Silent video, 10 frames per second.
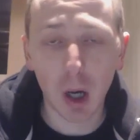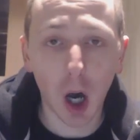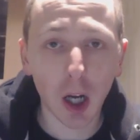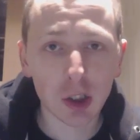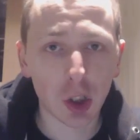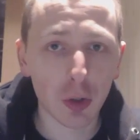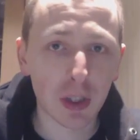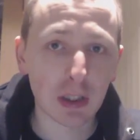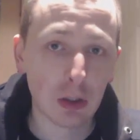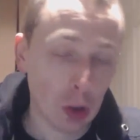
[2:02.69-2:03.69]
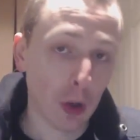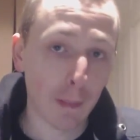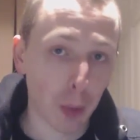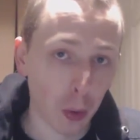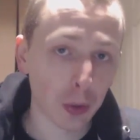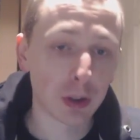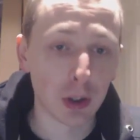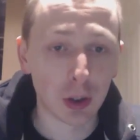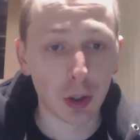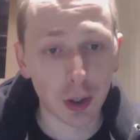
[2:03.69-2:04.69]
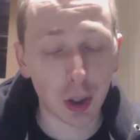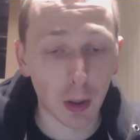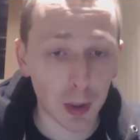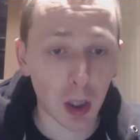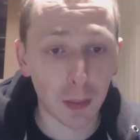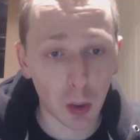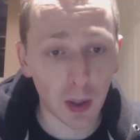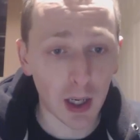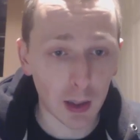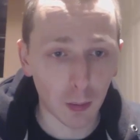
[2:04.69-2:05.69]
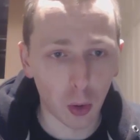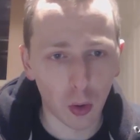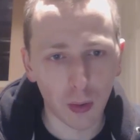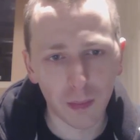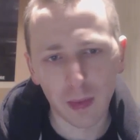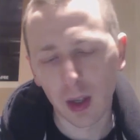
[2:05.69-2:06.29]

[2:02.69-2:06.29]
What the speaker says: but R-Truth is not important to the WWE anymore.